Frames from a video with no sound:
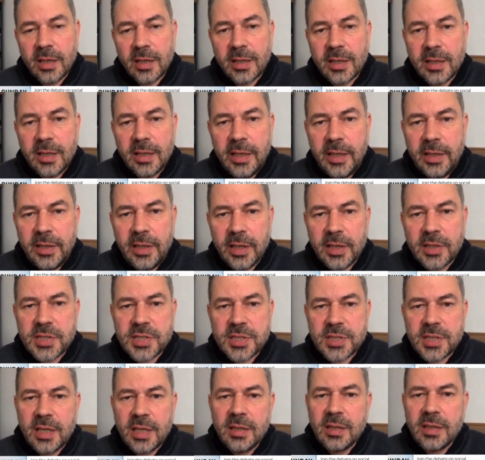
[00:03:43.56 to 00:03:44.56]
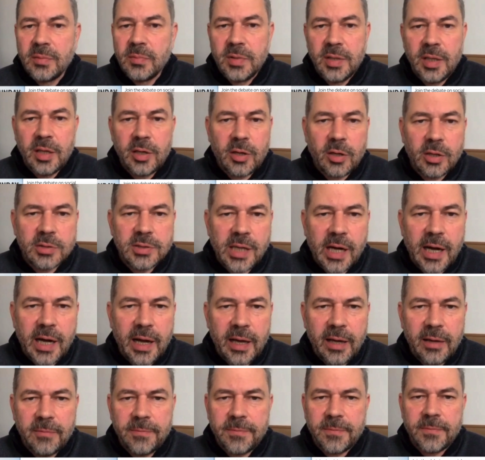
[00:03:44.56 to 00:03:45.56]
clinics in
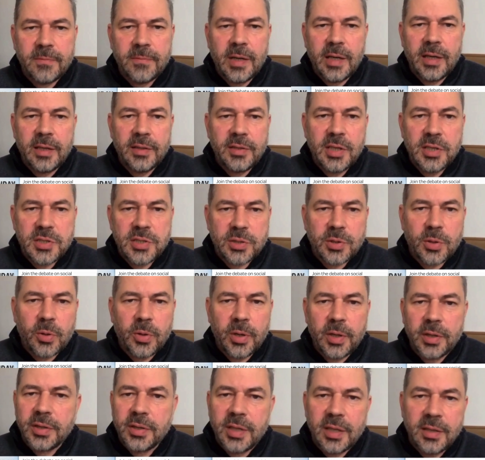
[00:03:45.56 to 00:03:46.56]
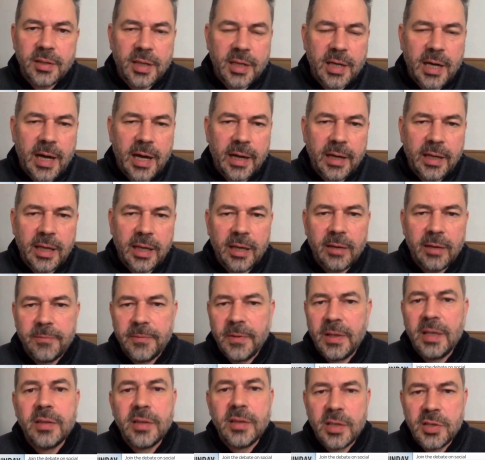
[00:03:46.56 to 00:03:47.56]
Nikolaev were destroyed, in Kharkiv,
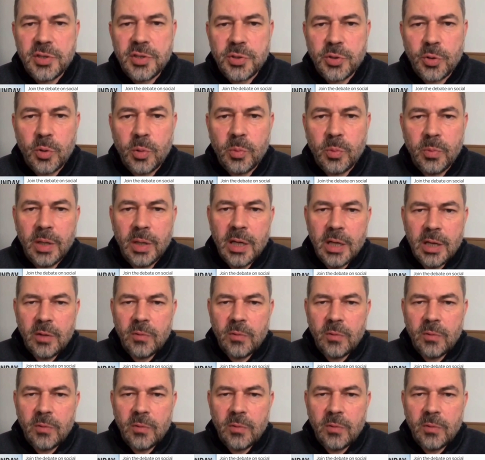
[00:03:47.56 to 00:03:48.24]
in Izum,